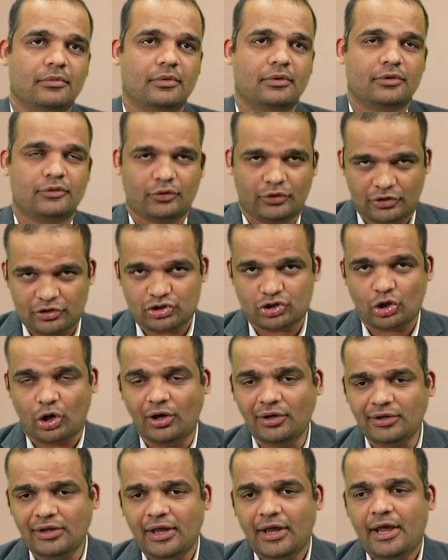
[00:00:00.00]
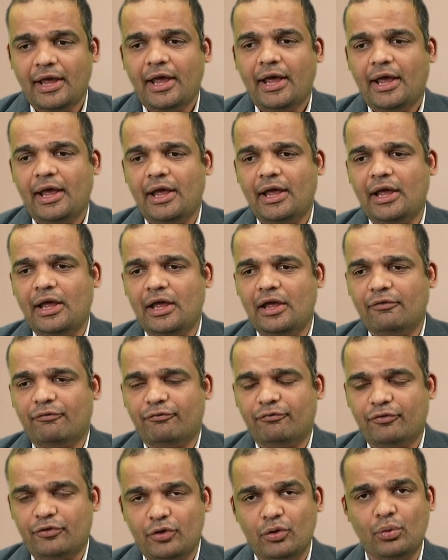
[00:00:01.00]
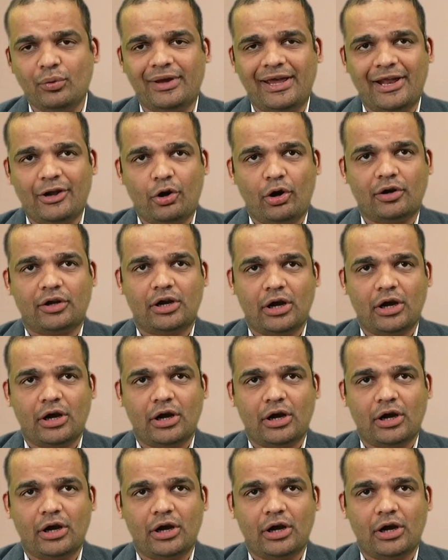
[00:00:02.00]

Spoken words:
So in short, if you cannot